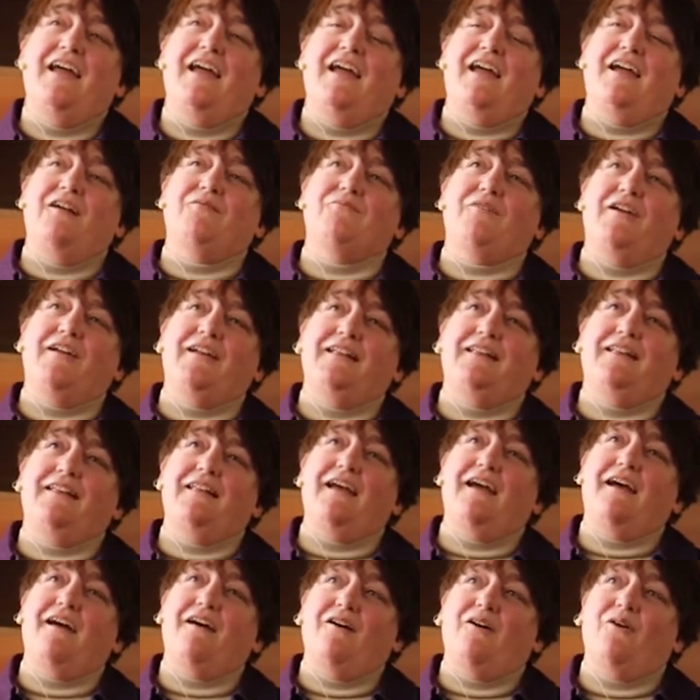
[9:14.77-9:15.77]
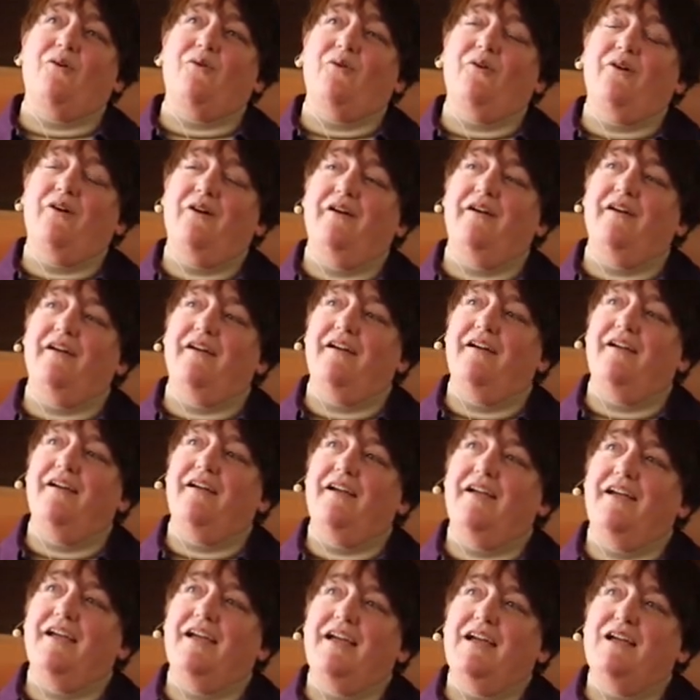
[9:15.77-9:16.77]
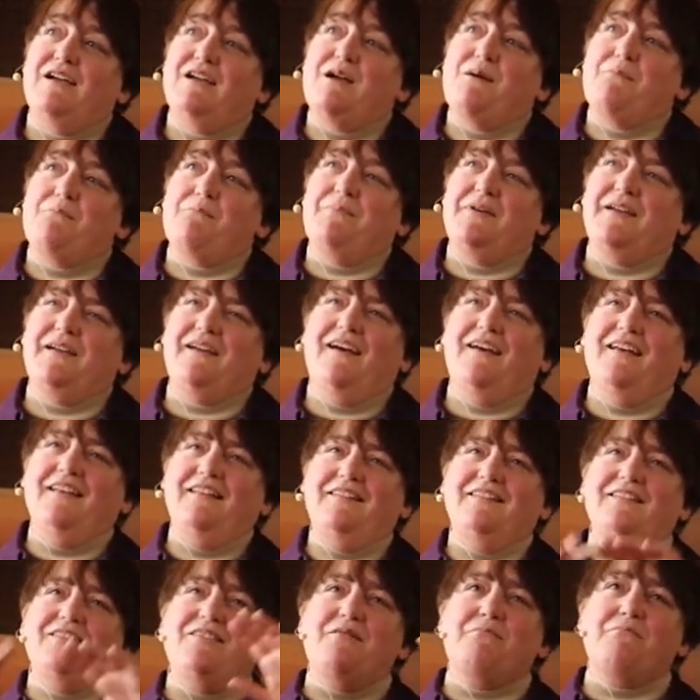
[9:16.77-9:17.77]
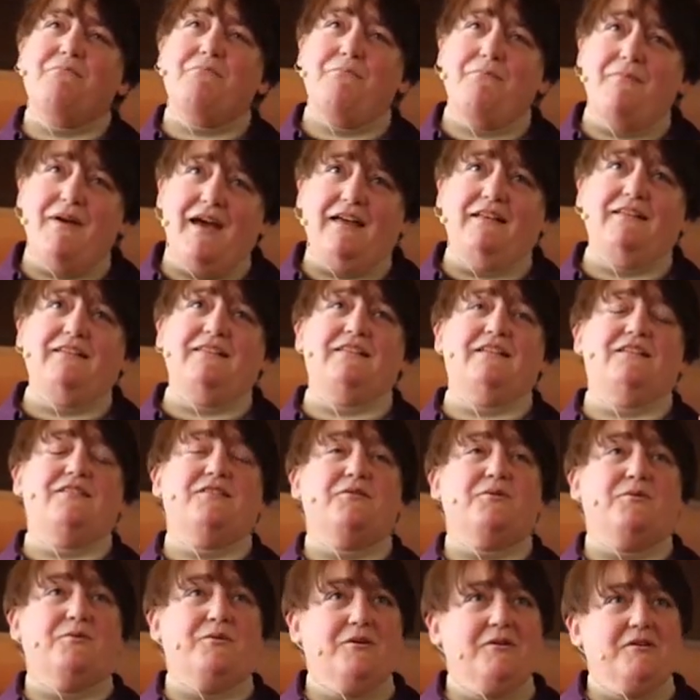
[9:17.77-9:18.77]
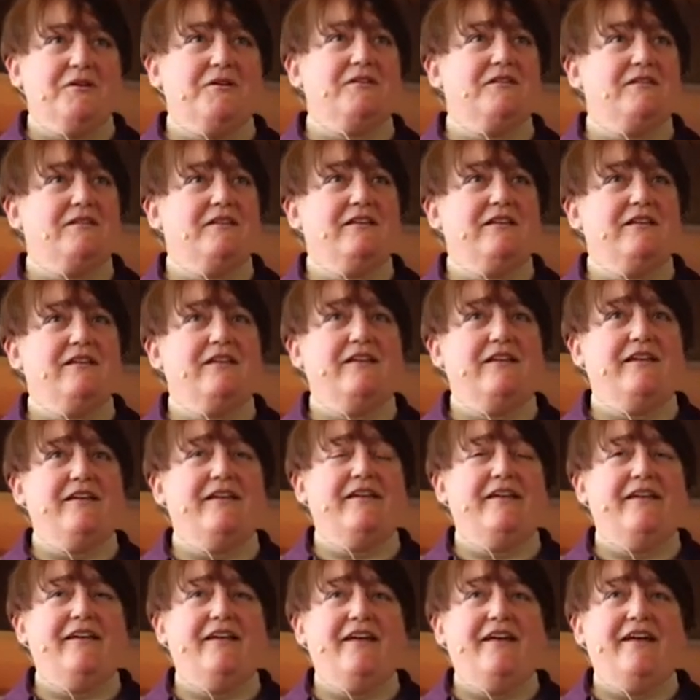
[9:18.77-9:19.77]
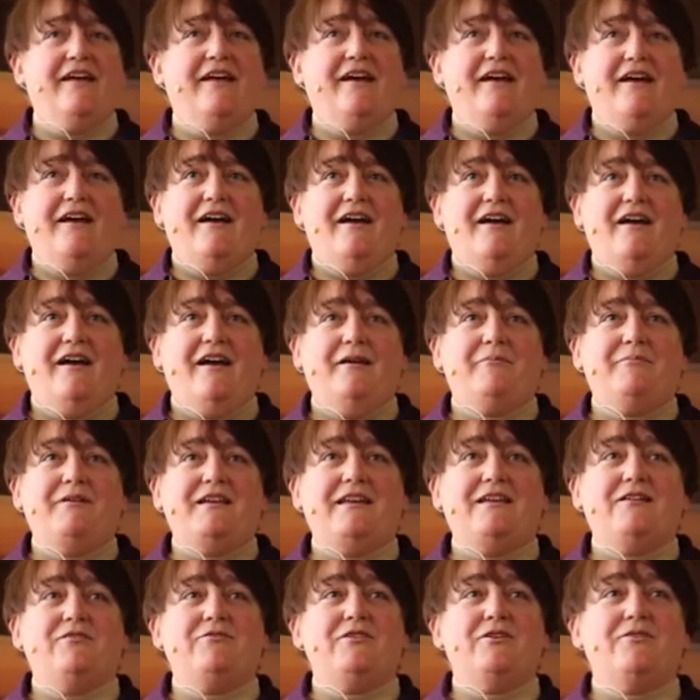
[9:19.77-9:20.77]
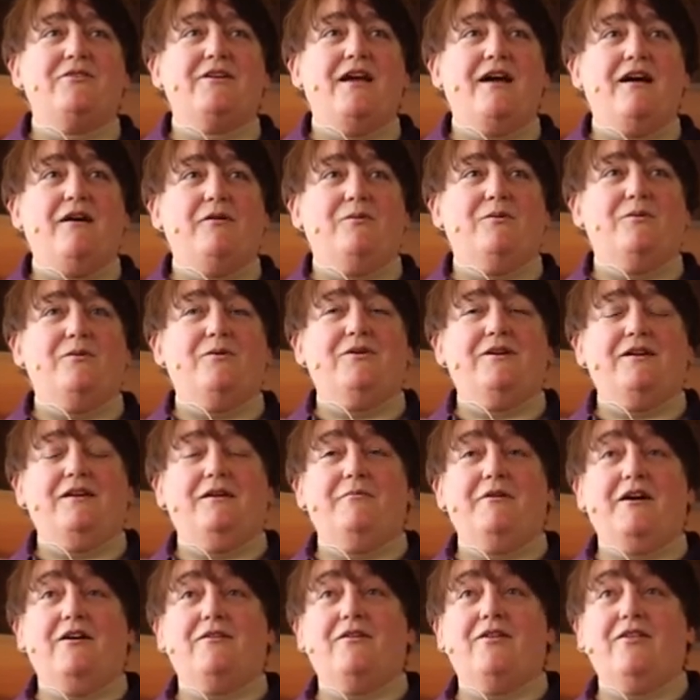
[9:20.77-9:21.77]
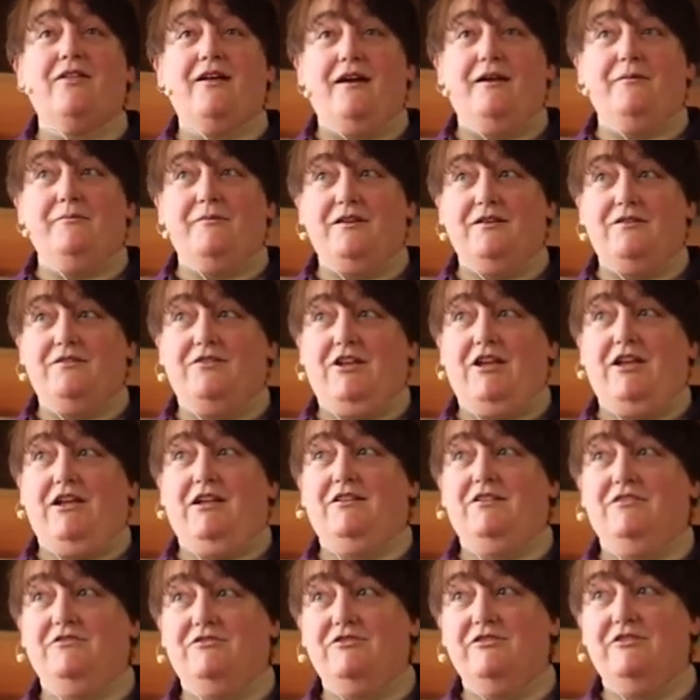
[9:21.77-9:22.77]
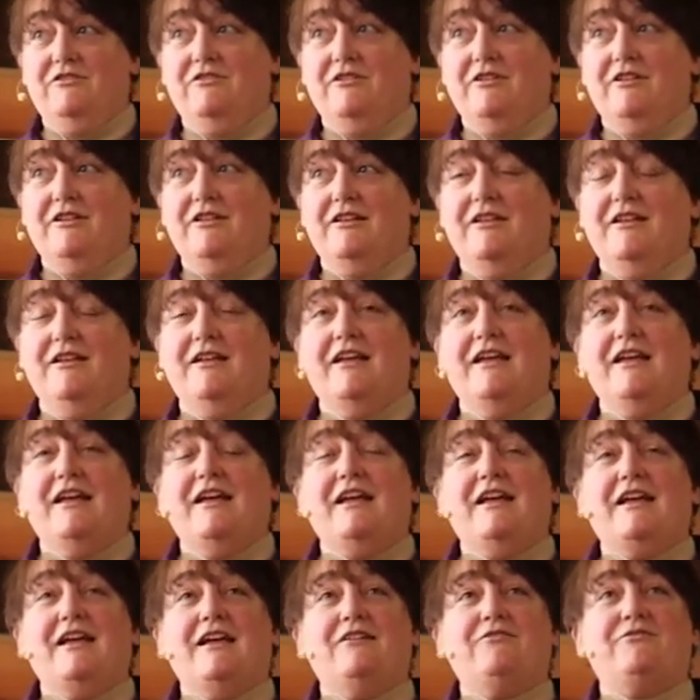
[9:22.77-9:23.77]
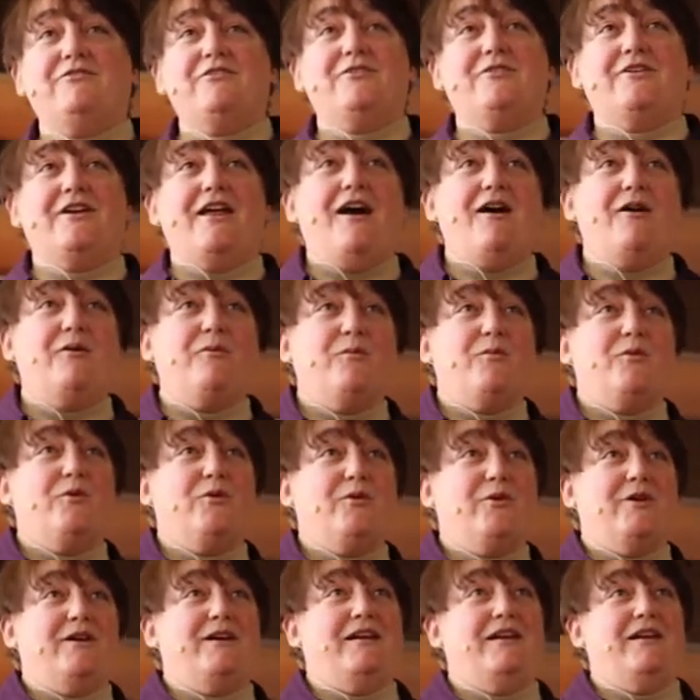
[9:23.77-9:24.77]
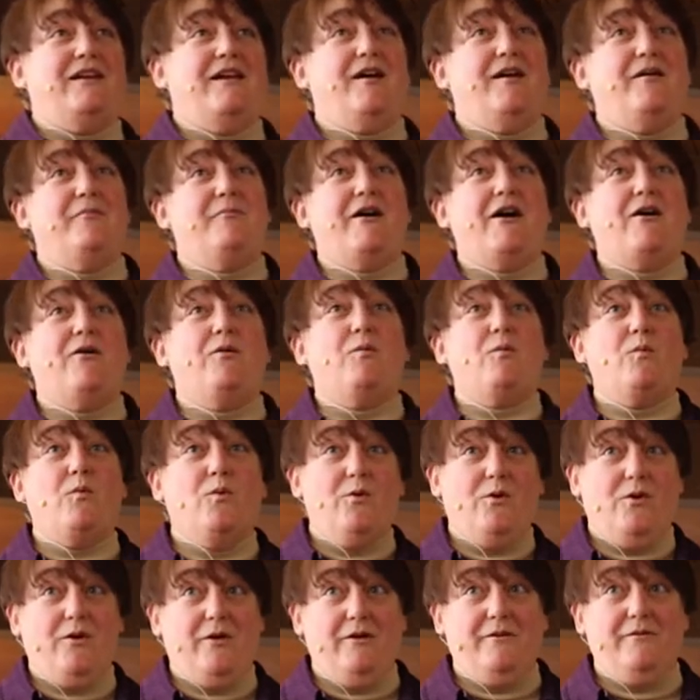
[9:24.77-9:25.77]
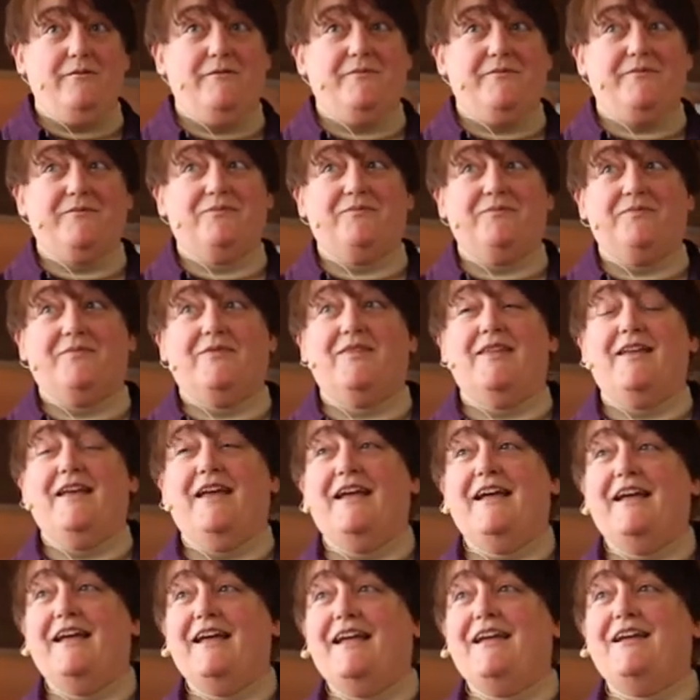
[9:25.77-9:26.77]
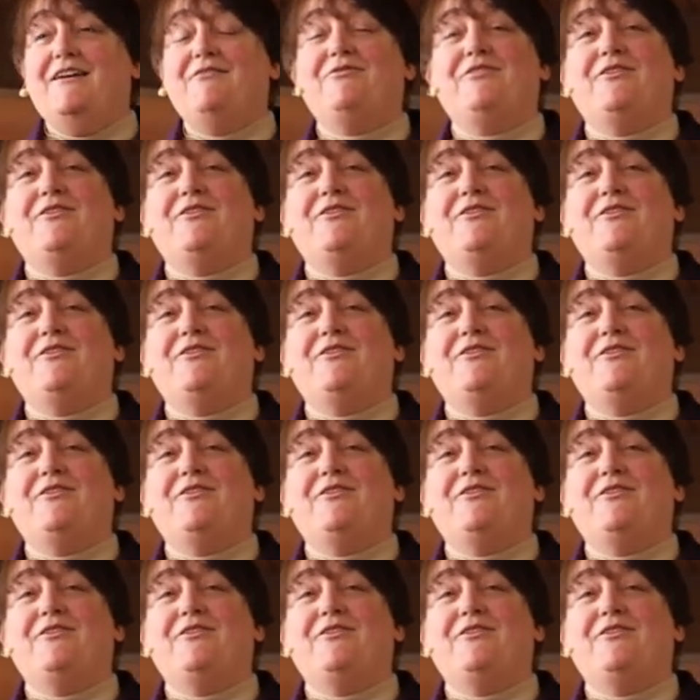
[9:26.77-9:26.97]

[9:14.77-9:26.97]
And right now, because of the mess of the world, I mean, if you're not worried about climate change, if you're not worried about war, if